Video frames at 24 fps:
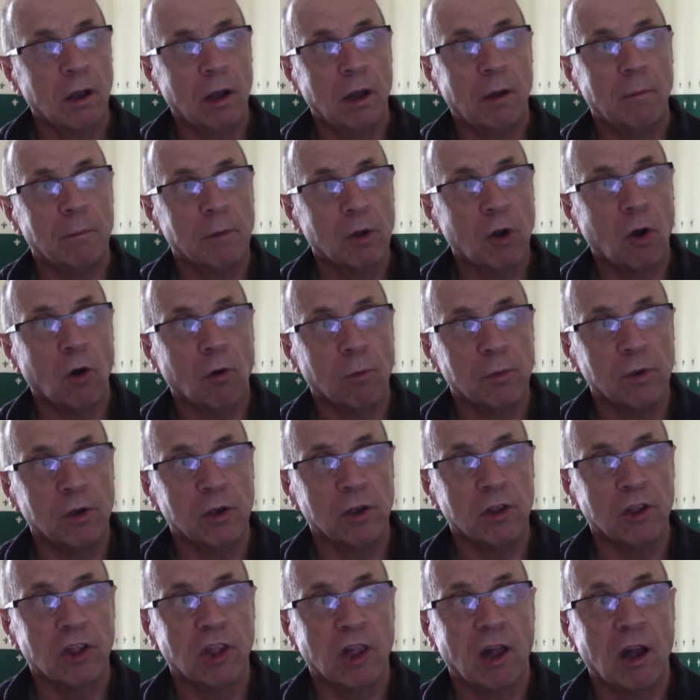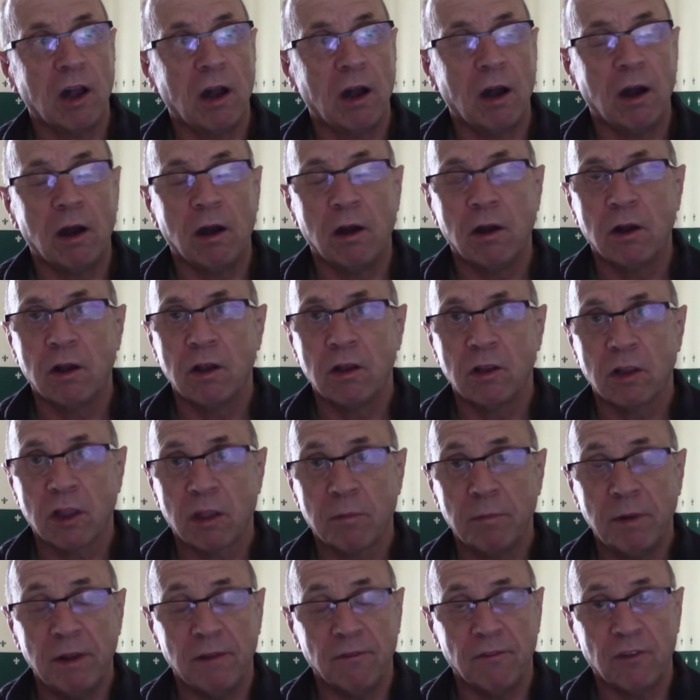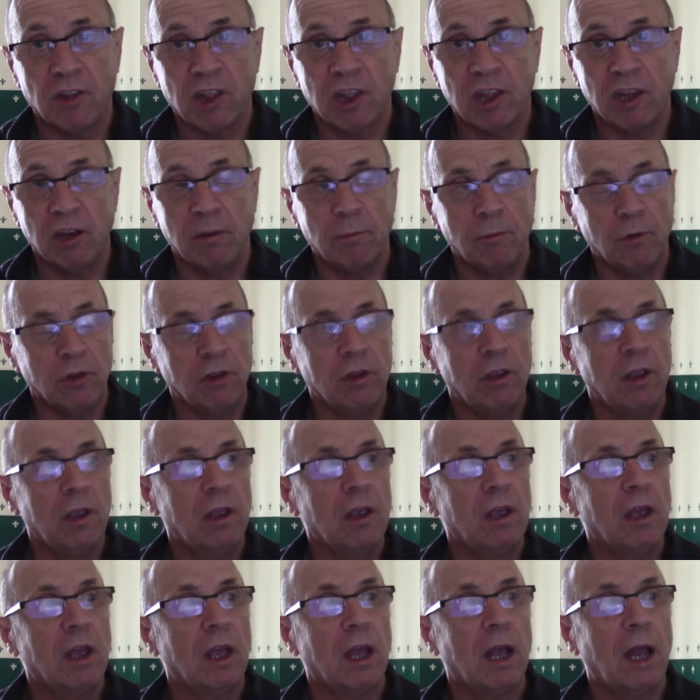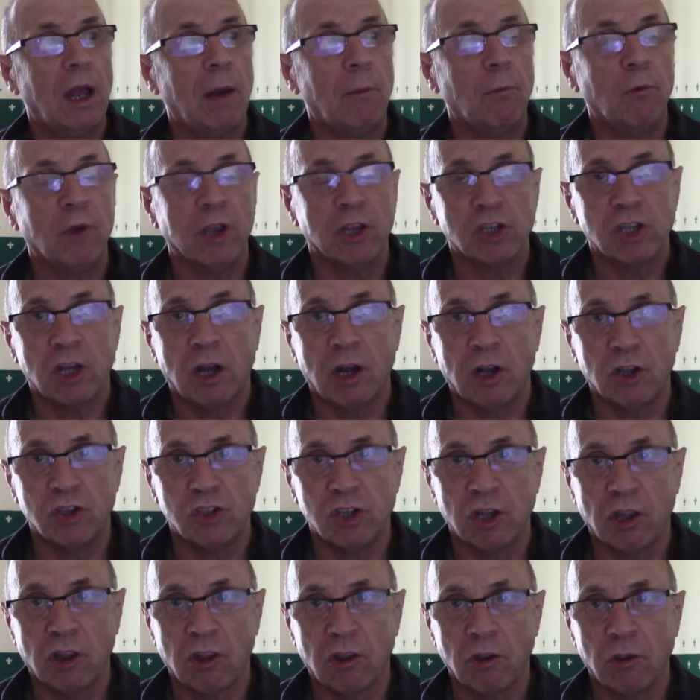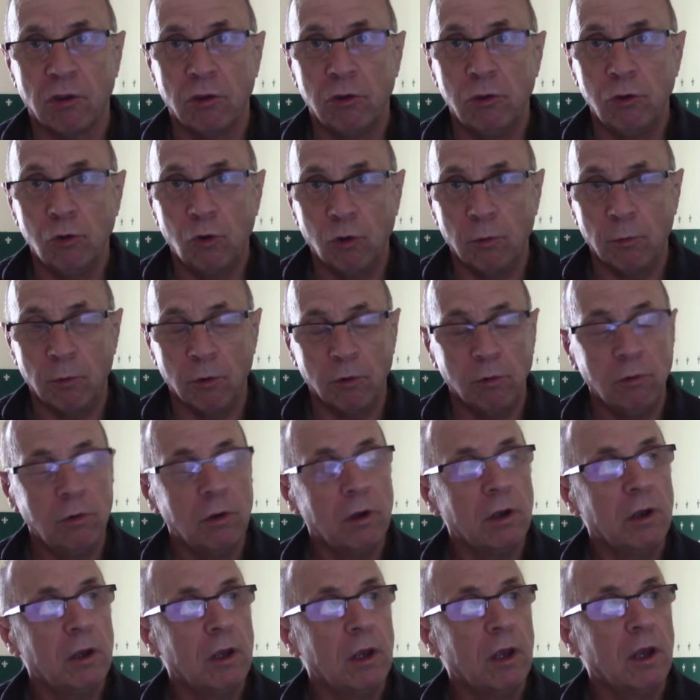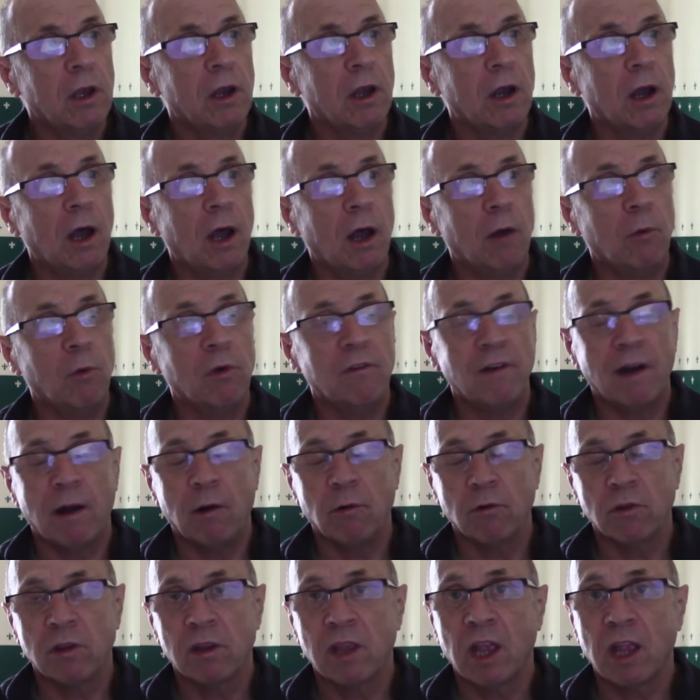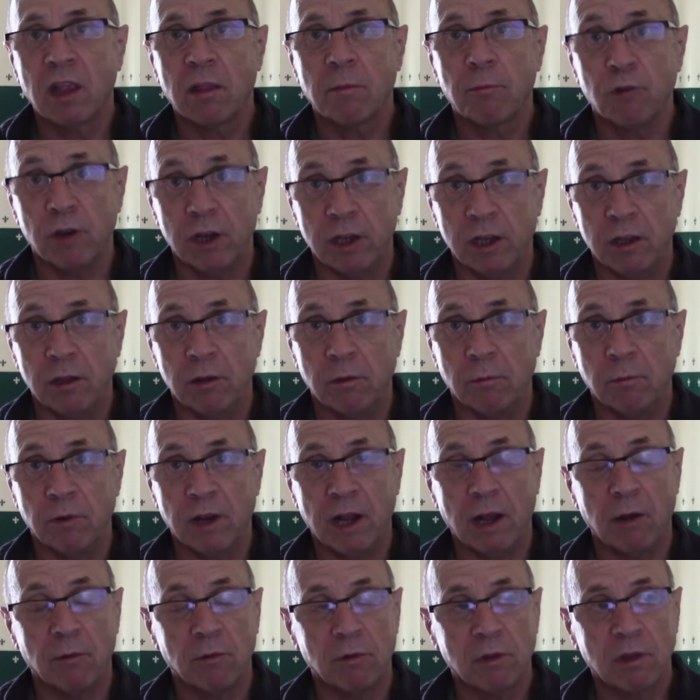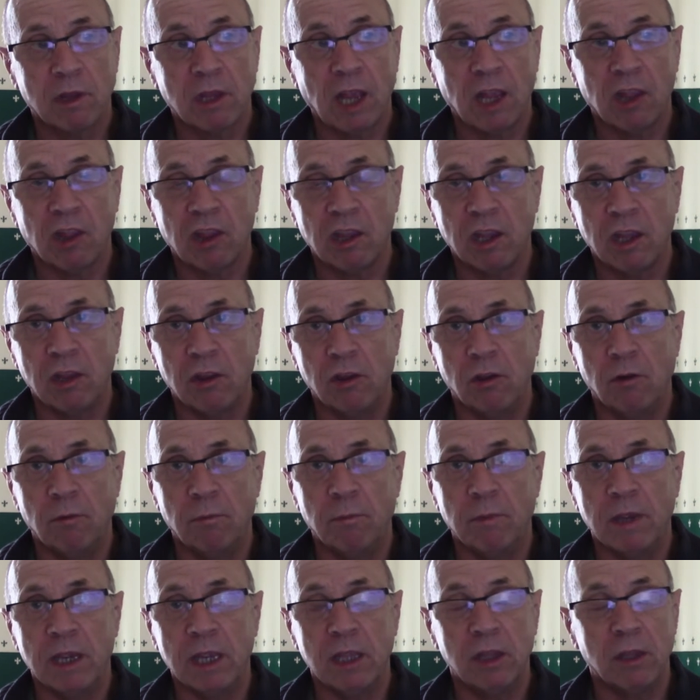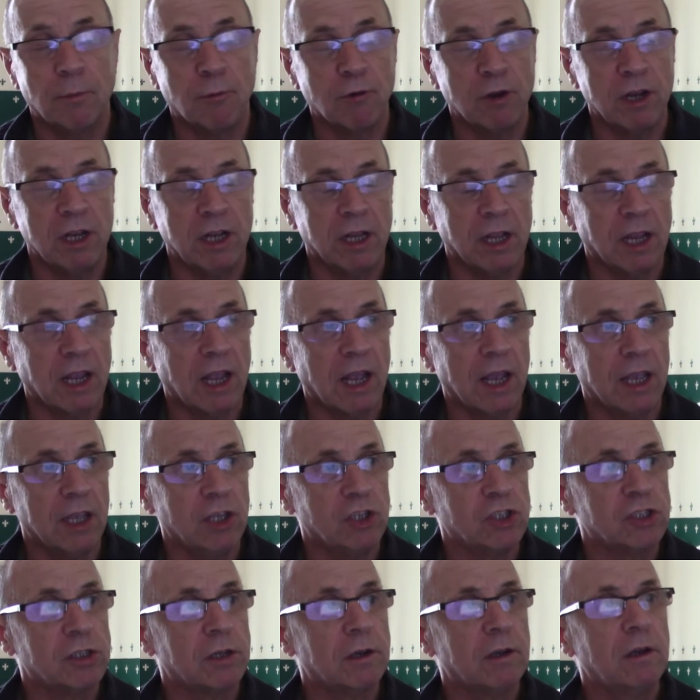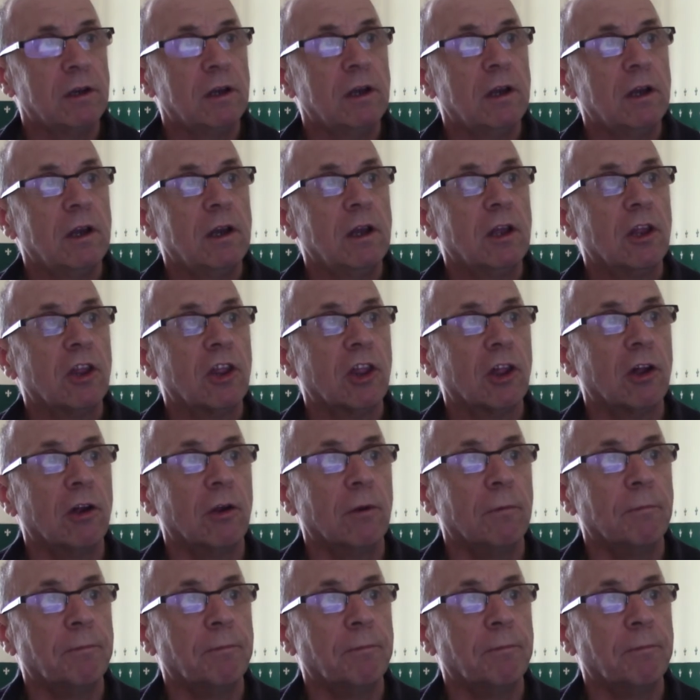cockbirds are split for cinnamon and which are just normal, without test breeding them, without testing them in the breeding cage. So